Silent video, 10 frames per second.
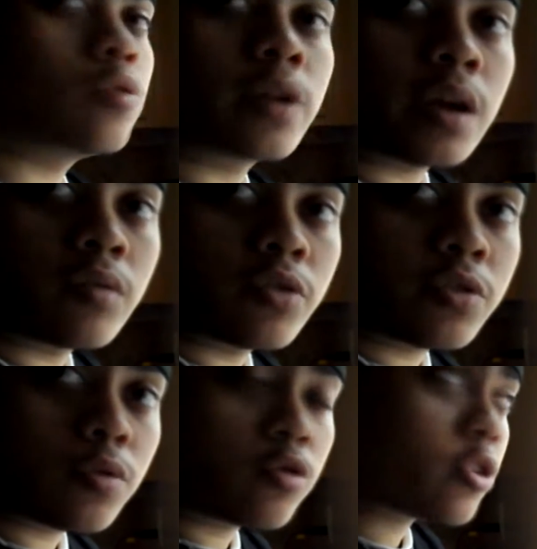on
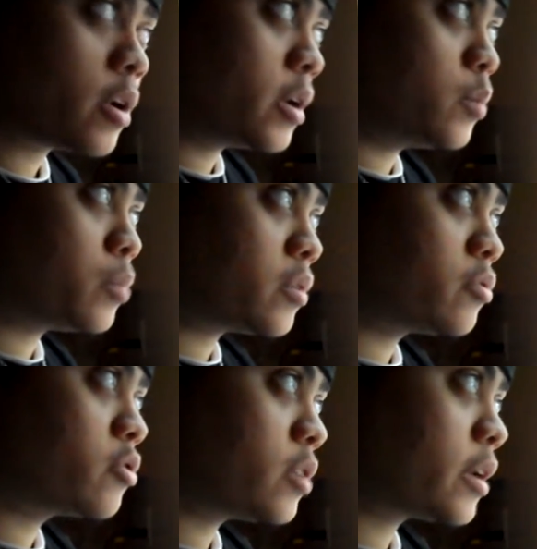every single shot and it
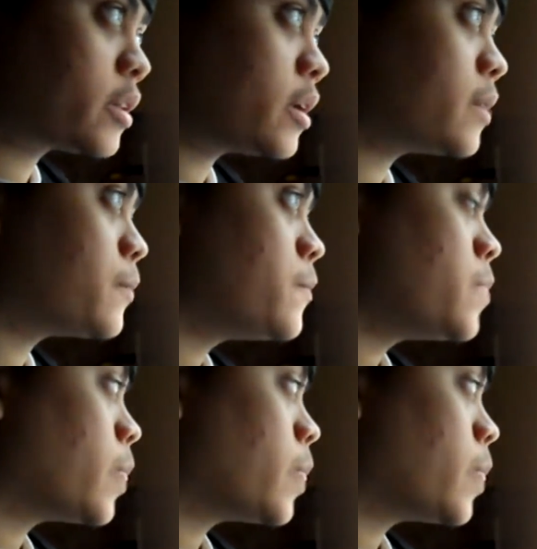buffers like that,